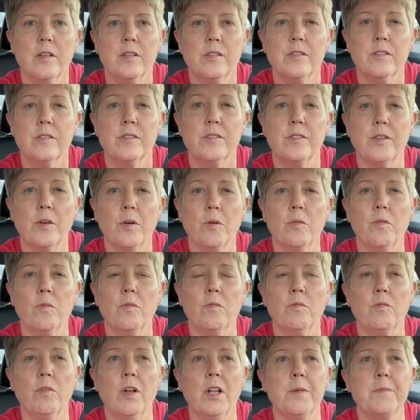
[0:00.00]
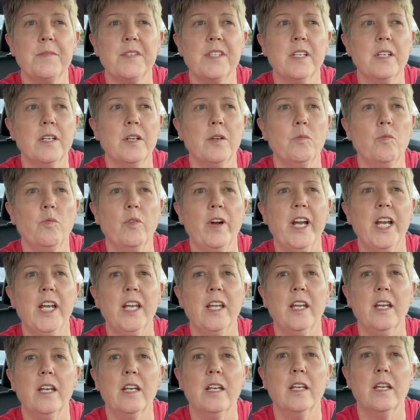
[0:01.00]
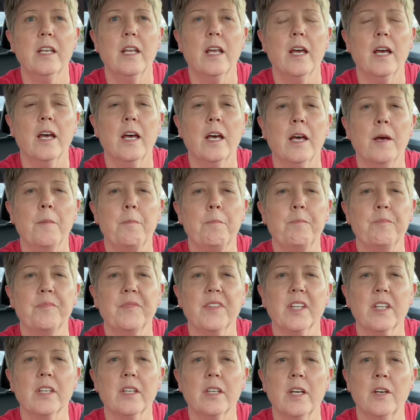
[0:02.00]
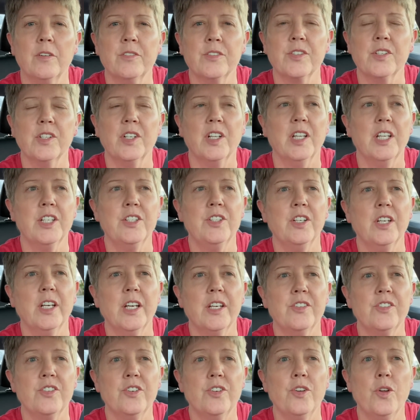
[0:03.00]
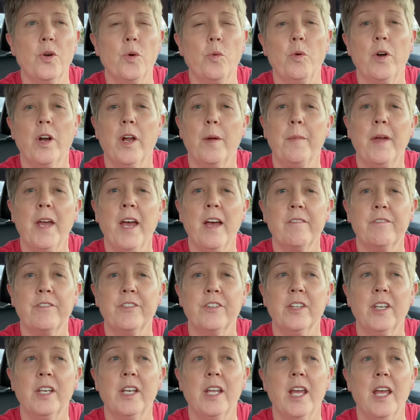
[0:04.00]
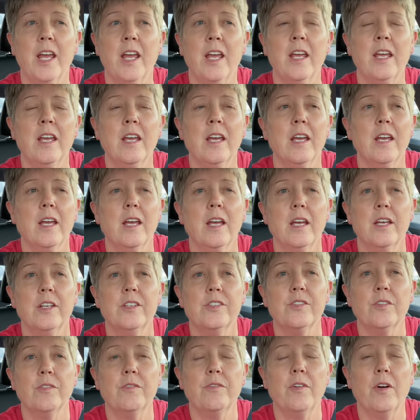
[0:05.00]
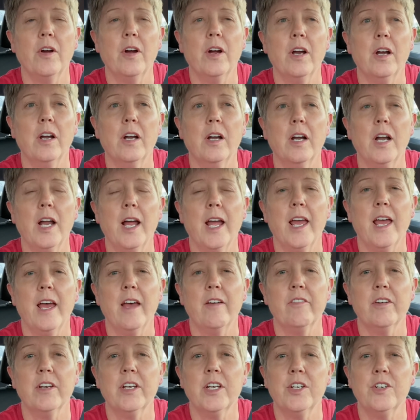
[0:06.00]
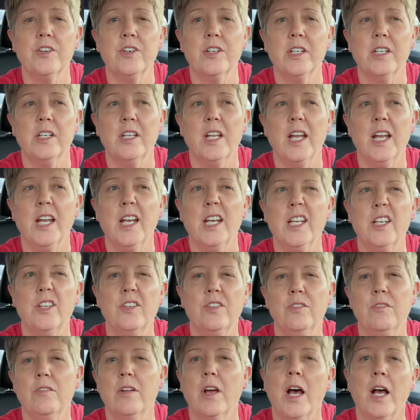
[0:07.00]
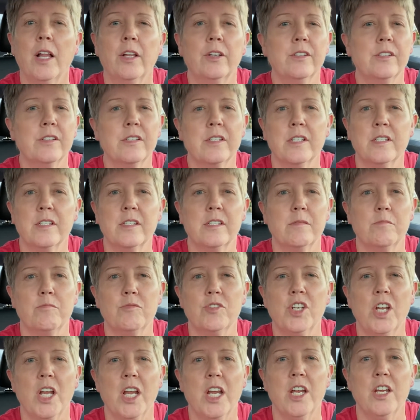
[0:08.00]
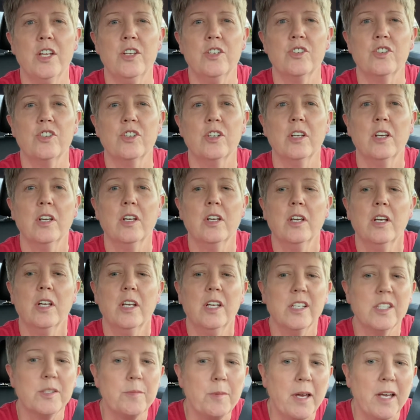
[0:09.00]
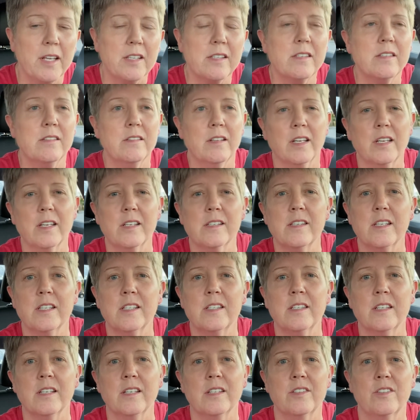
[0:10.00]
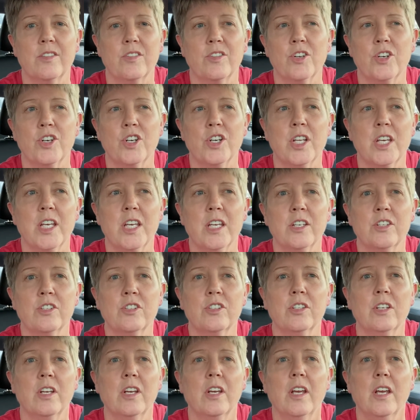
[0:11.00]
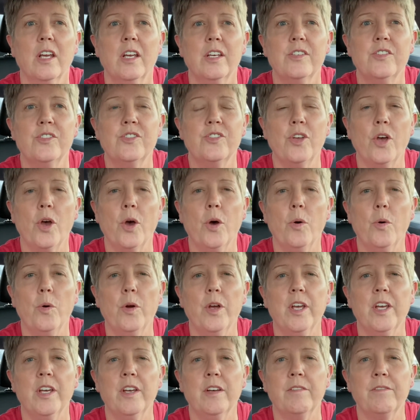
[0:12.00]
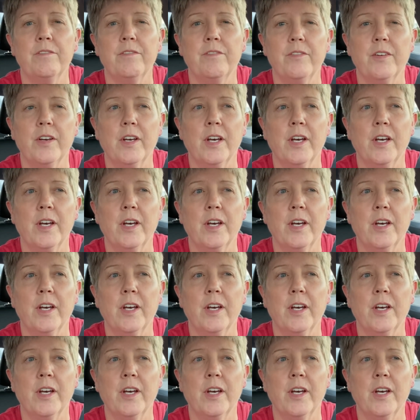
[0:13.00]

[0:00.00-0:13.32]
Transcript: So while I'm sitting here waiting, I was going to let you guys know where I'm at for the day. So far I have $182 and some change. It's about, like I said, 6:30ish. So if